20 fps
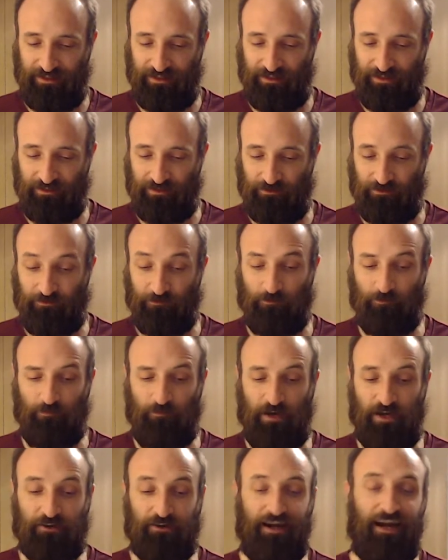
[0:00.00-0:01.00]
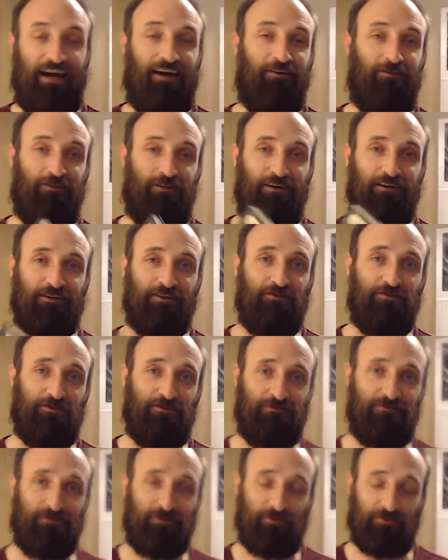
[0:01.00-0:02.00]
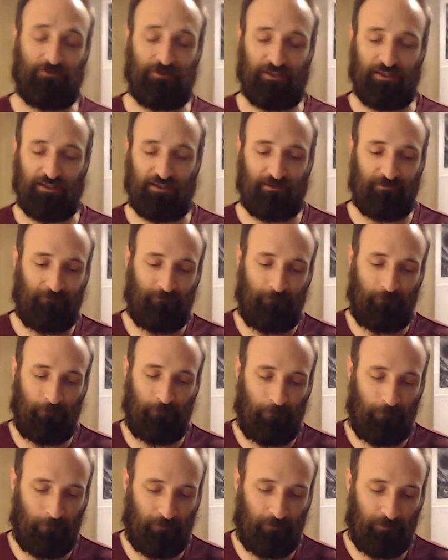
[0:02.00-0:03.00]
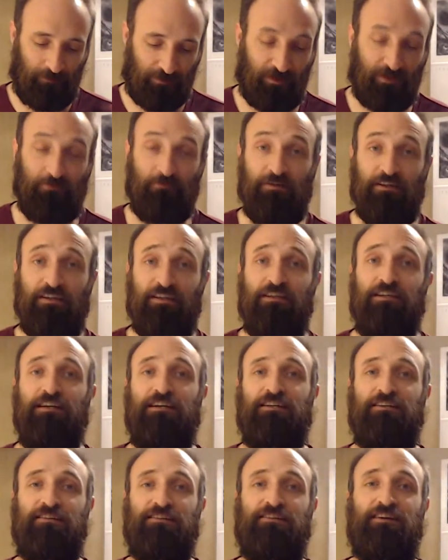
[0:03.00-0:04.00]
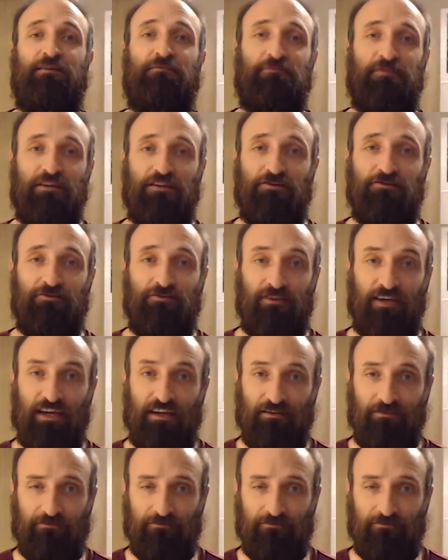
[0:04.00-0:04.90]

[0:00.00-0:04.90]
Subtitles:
no matter how long you do photo reading, there's going to be something you gain